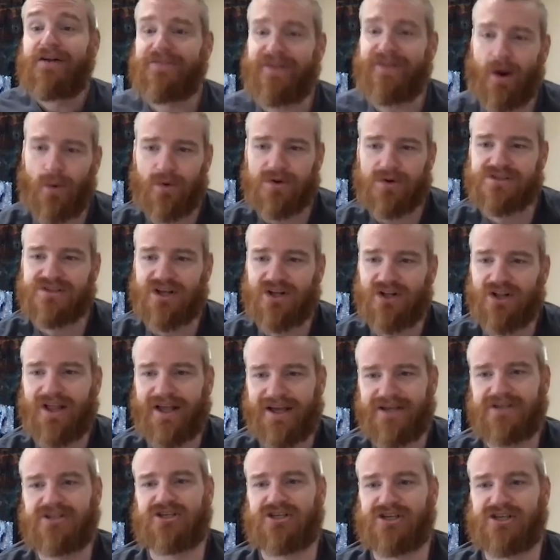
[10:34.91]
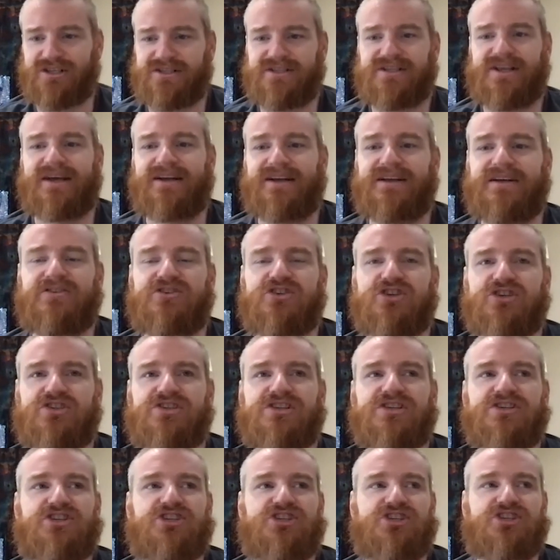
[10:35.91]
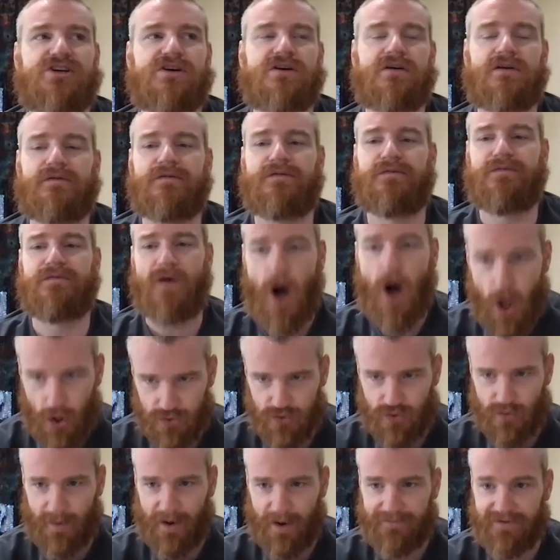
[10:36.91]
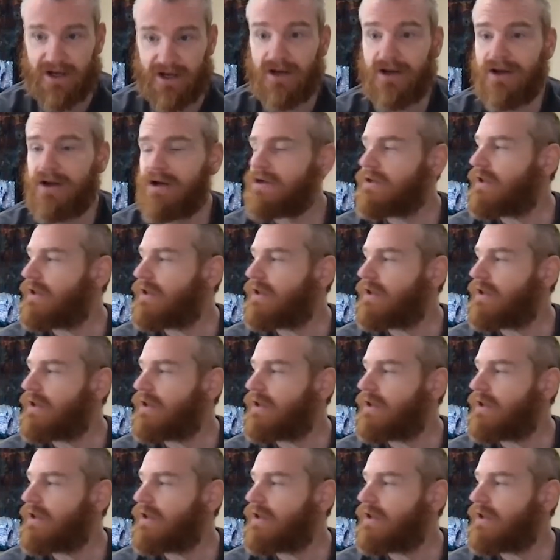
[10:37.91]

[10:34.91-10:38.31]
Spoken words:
That was hellacious. Like just the sheer volume of it.